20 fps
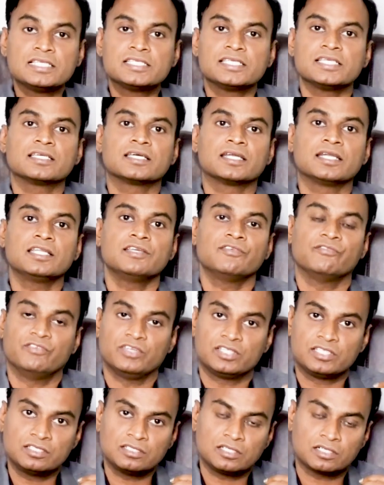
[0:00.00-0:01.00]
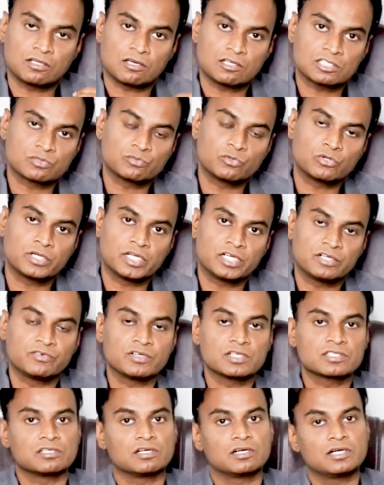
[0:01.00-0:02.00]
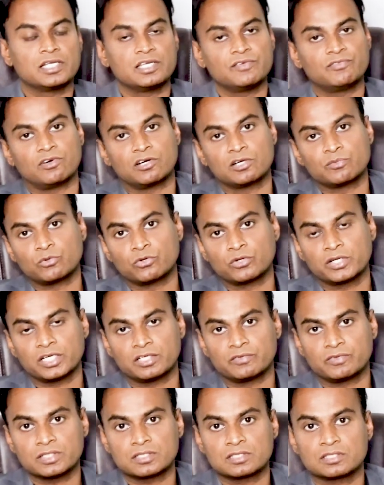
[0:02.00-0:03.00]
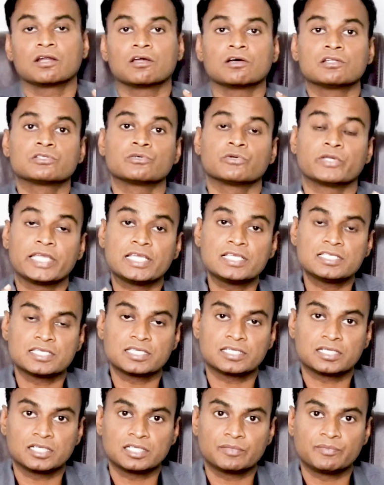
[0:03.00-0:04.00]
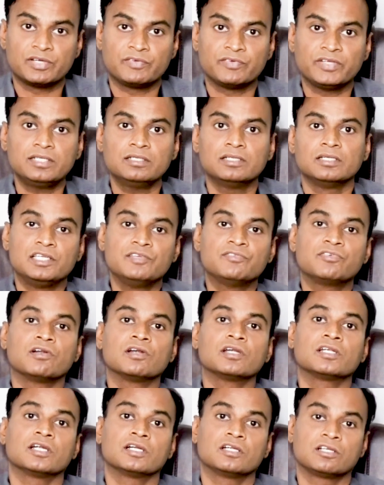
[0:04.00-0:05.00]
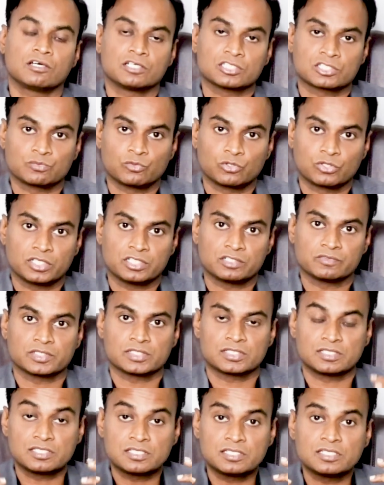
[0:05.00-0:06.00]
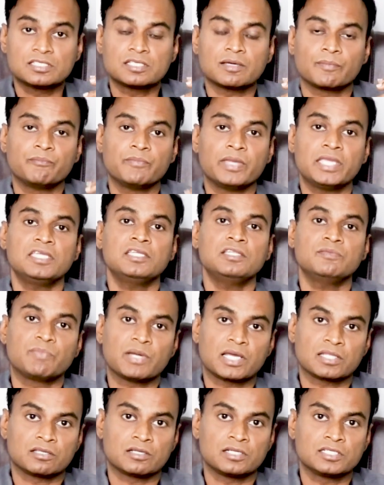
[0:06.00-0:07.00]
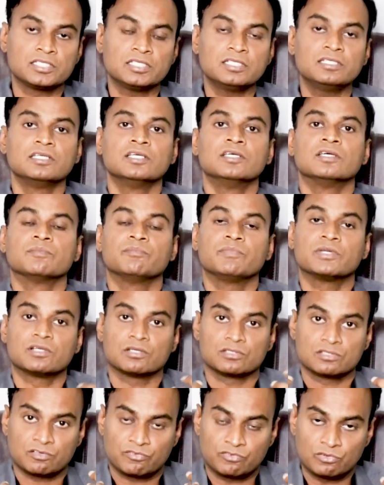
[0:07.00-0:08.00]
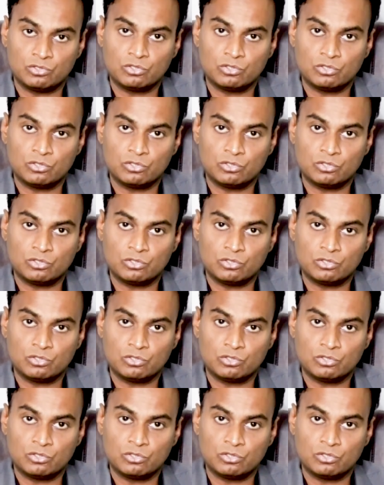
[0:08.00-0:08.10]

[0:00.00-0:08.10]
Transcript: asynchrony within the task mode networks or default mode networks, and also asynchrony between default and task mode networks. This is the main pathology because of